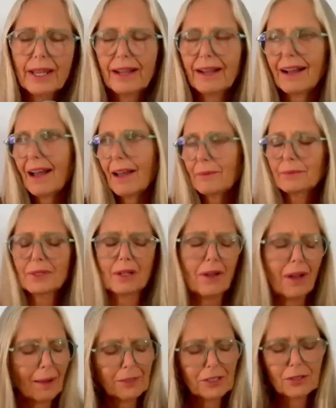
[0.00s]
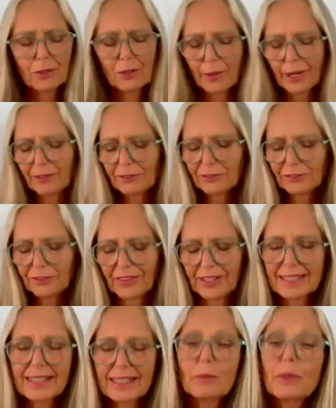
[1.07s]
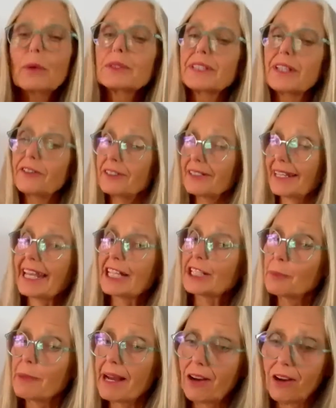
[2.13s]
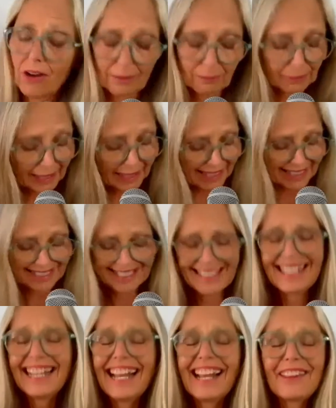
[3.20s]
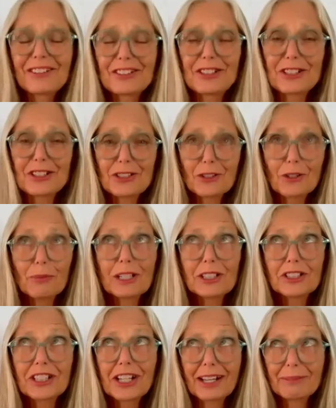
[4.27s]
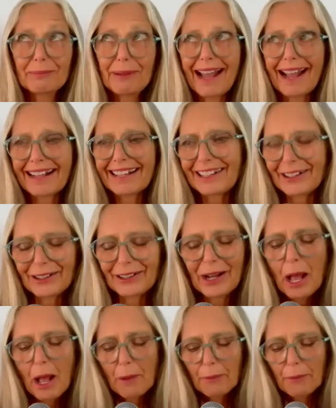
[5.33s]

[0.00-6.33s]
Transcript: yeah. I'm so grateful for this. And we will definitely get you back on because there's just so much to unpack here.